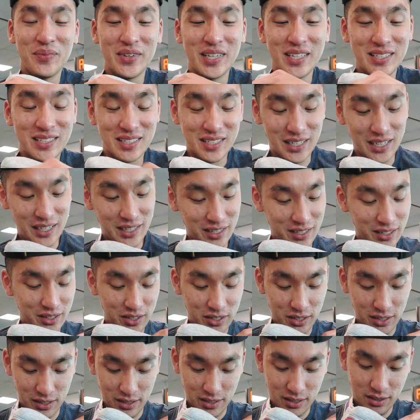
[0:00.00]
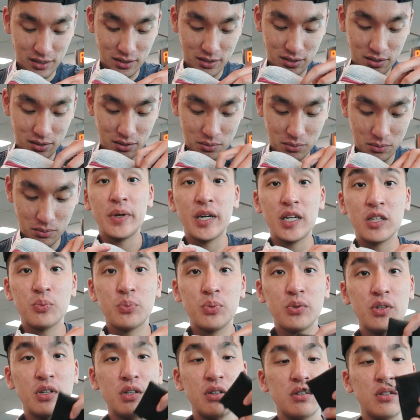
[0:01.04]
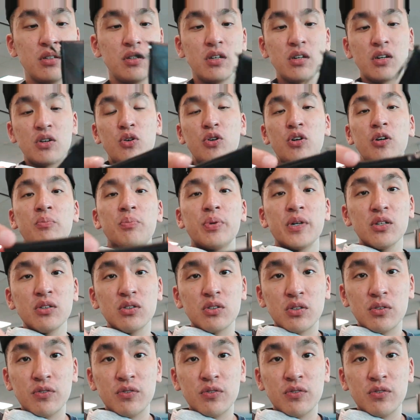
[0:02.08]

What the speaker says: Inside here is passport, coin pouch.